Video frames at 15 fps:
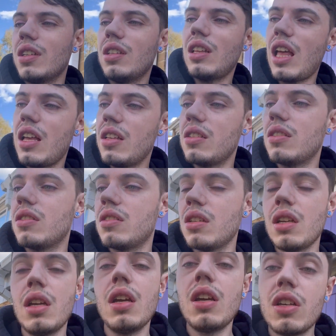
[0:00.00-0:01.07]
That's,
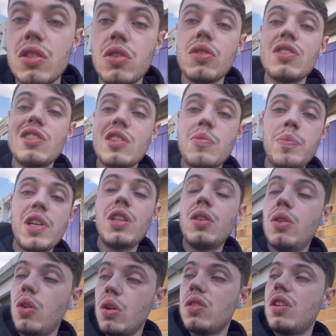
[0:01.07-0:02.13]
as long as it's been
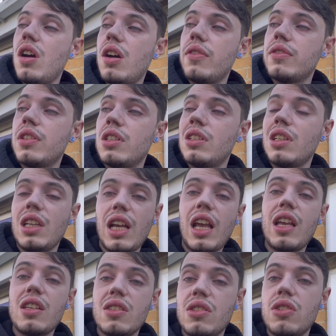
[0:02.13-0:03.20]
looked after and it
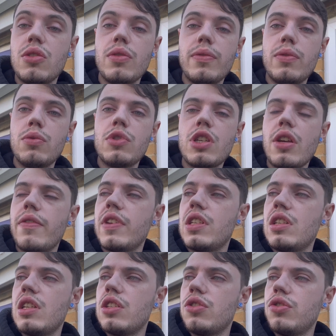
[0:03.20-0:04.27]
has, you know, full service
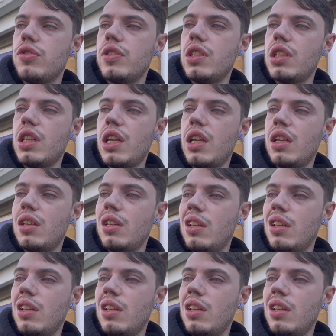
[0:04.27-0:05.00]
history and that,